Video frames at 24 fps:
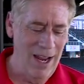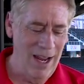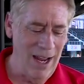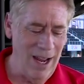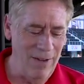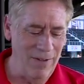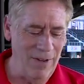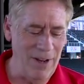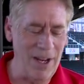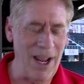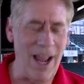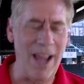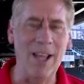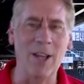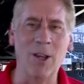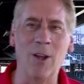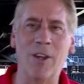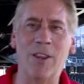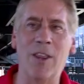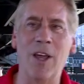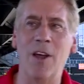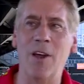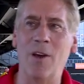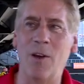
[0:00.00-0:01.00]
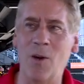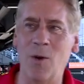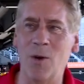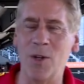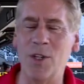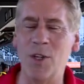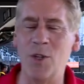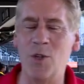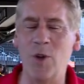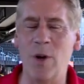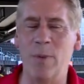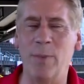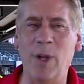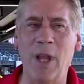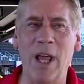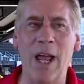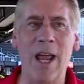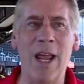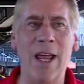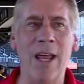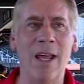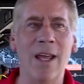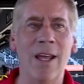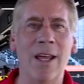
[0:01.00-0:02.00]
Yeah, if you take a look, of course, the
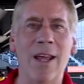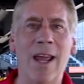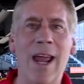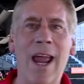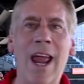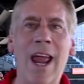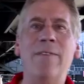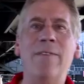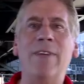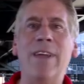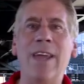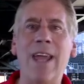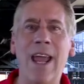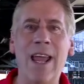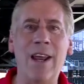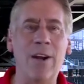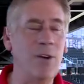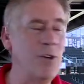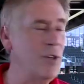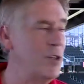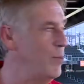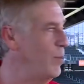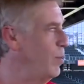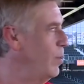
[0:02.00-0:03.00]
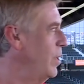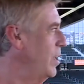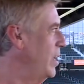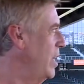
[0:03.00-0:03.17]
AAA Aviators,